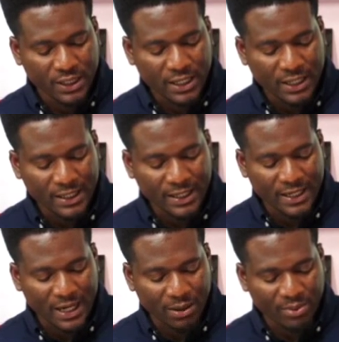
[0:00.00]
and a
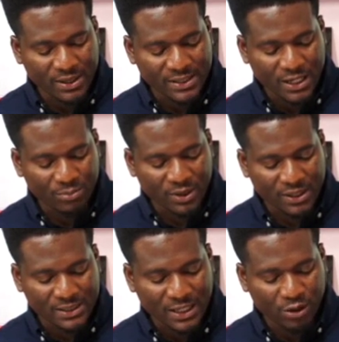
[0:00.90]
year a brand here
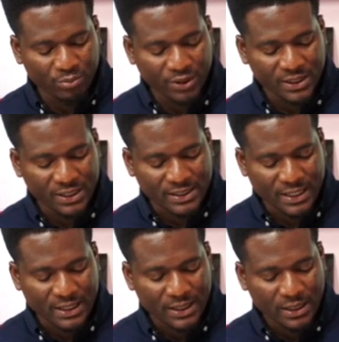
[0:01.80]
omankisa omuyine
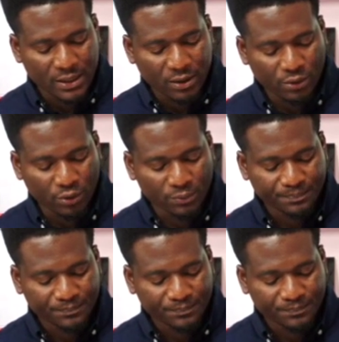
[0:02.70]
say ono